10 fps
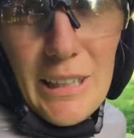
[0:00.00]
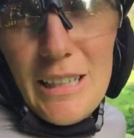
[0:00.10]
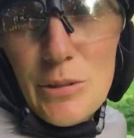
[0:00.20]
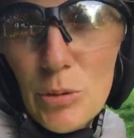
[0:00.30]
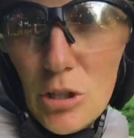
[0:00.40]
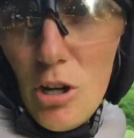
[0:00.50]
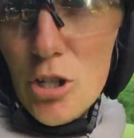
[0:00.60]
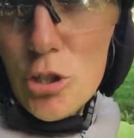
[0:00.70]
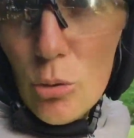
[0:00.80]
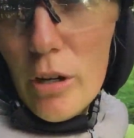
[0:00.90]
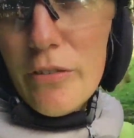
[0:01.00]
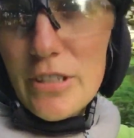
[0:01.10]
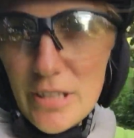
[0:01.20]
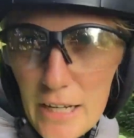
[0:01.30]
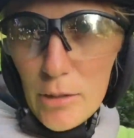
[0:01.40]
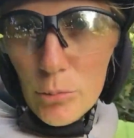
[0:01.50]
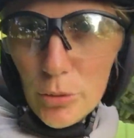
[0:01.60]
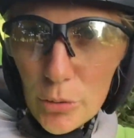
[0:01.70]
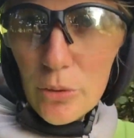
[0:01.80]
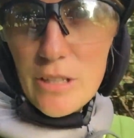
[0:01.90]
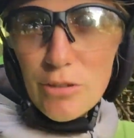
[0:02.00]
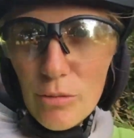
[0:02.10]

is we're not sure if the cycle route is